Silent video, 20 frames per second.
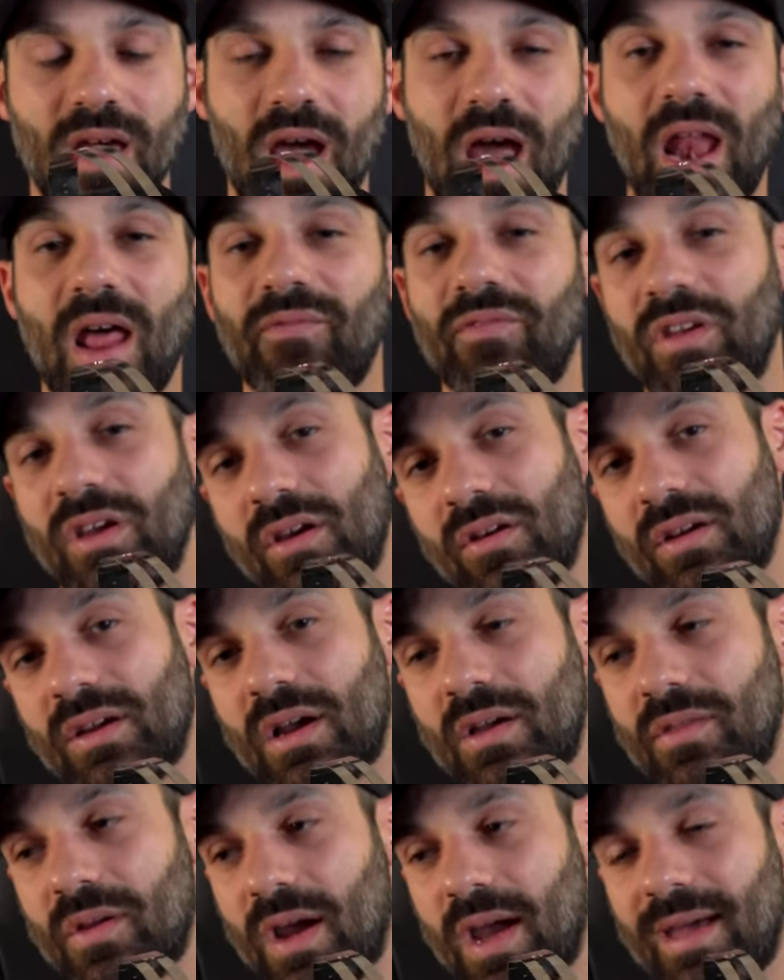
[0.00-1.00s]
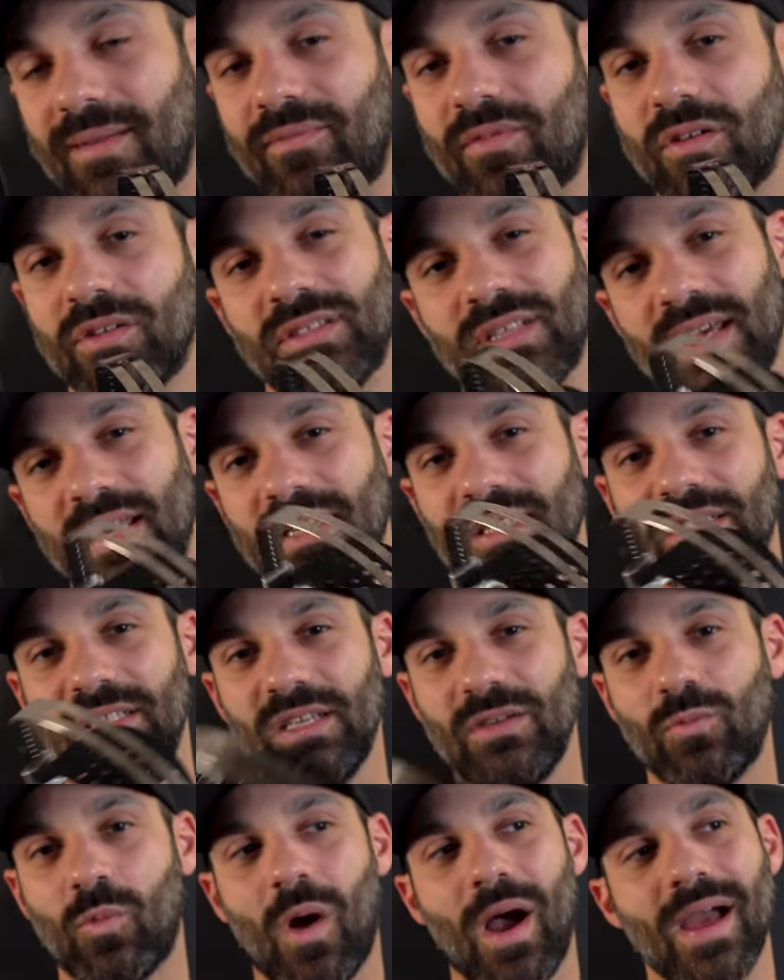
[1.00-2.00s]
And after hearing other headphones, I can
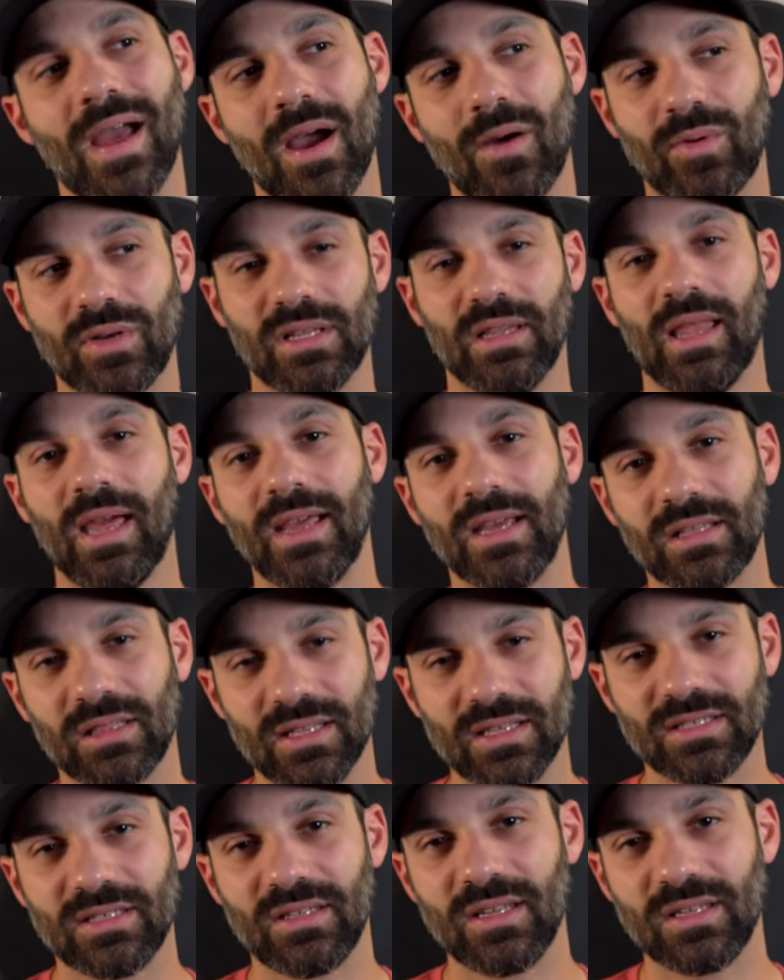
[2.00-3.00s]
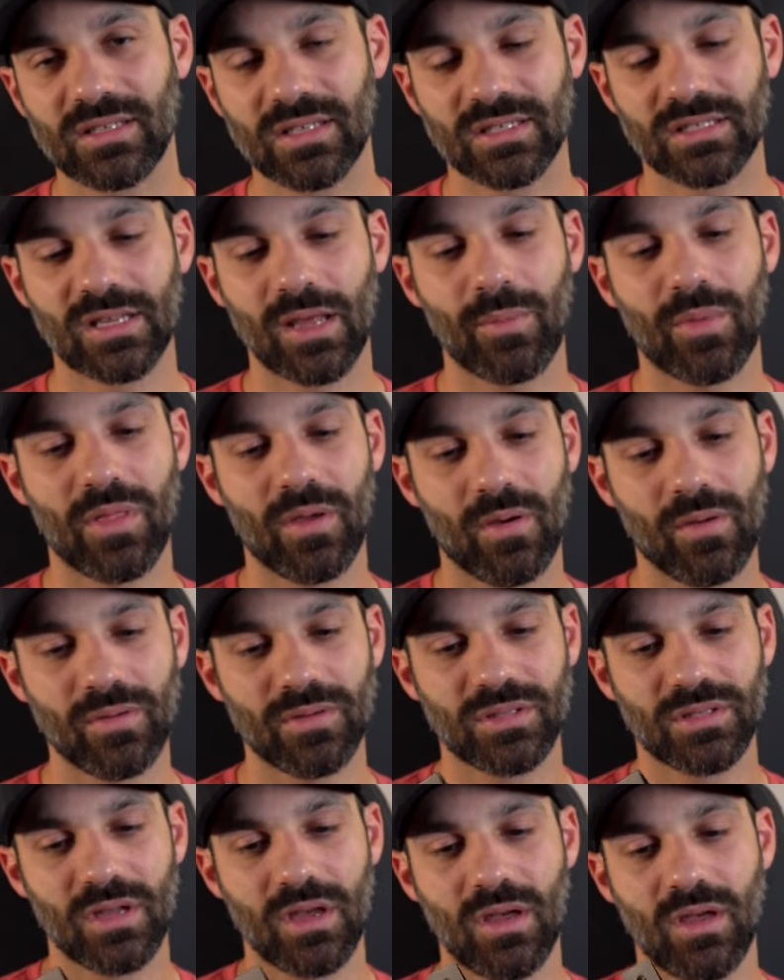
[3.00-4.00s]
see why I would like listening to some of
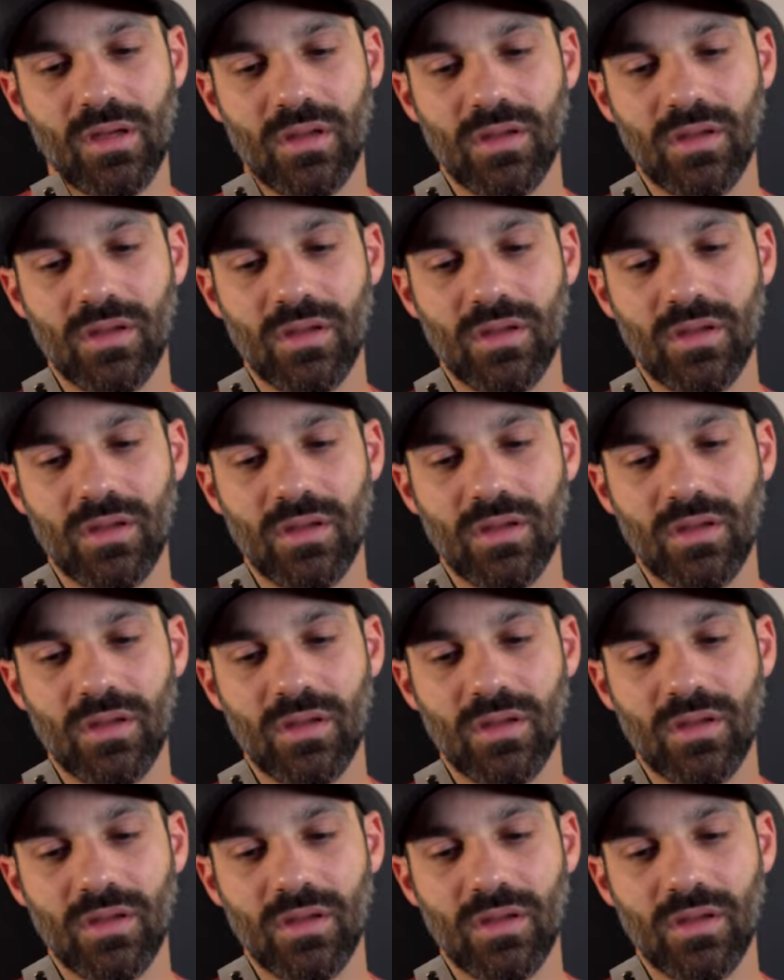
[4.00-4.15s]
those.